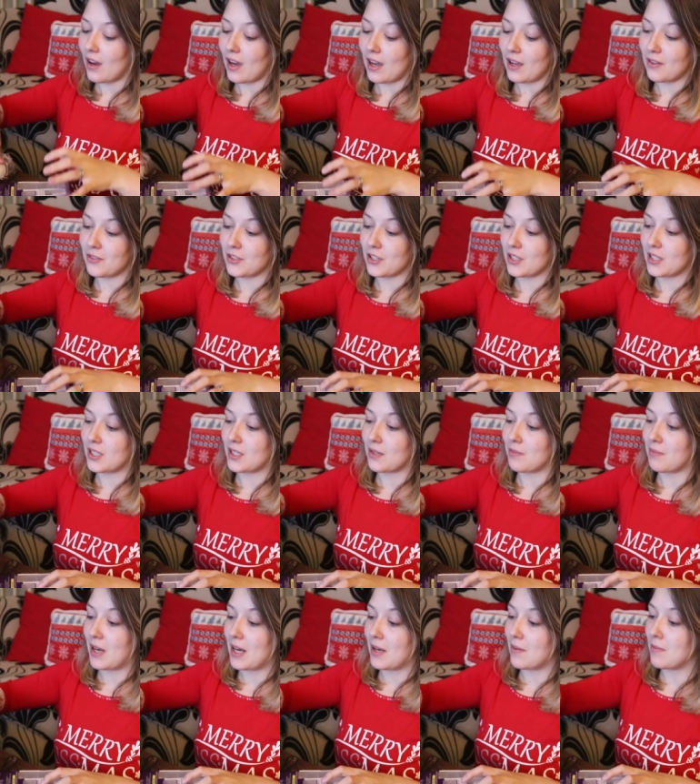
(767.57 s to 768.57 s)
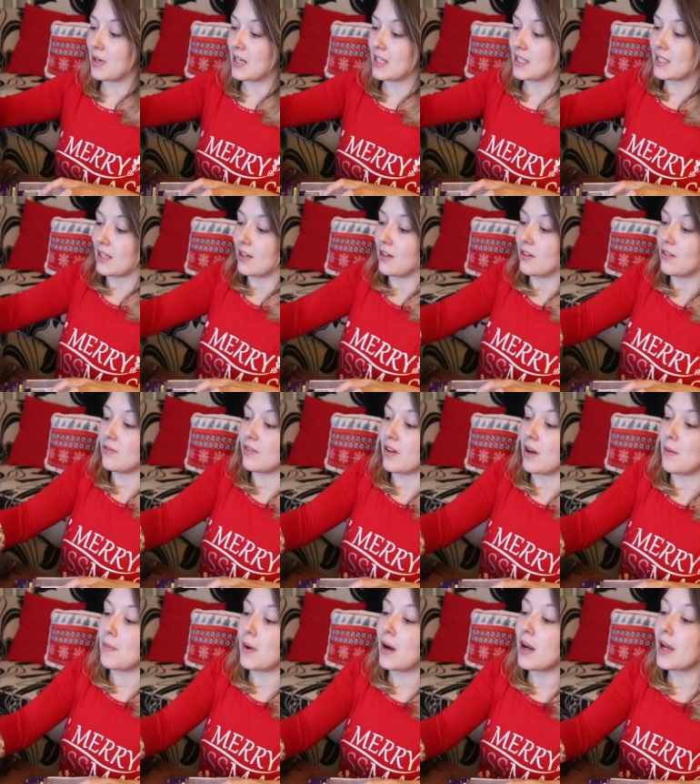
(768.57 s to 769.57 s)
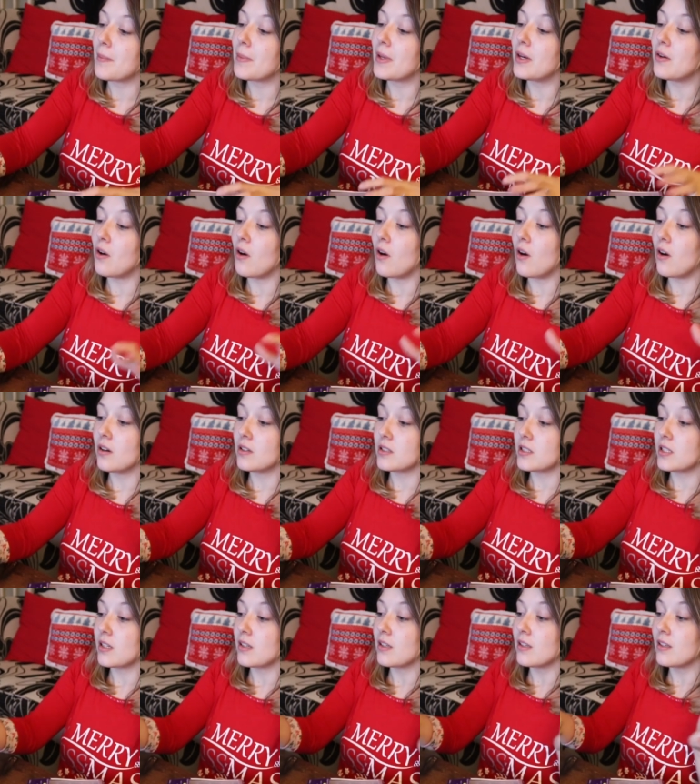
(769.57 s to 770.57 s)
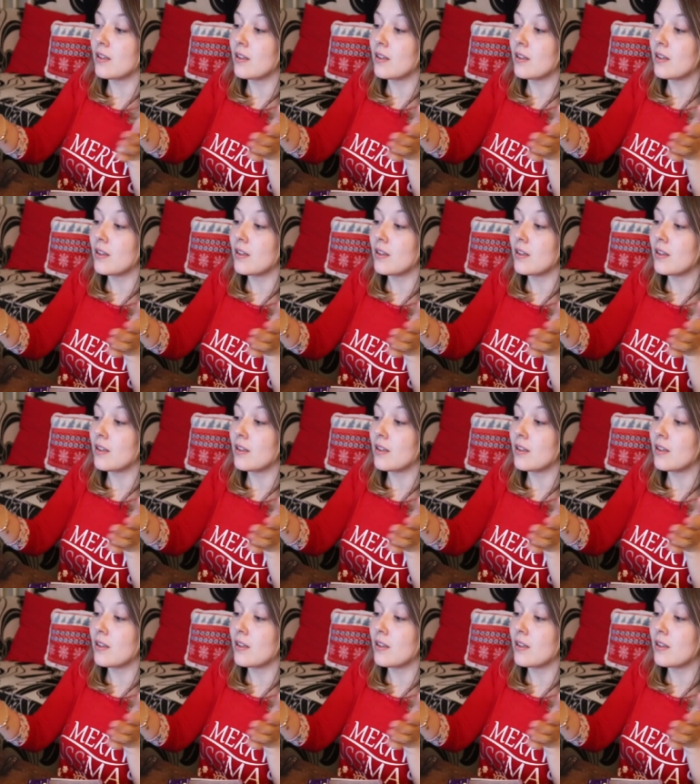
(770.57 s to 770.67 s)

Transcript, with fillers: I've just made myself a piping hot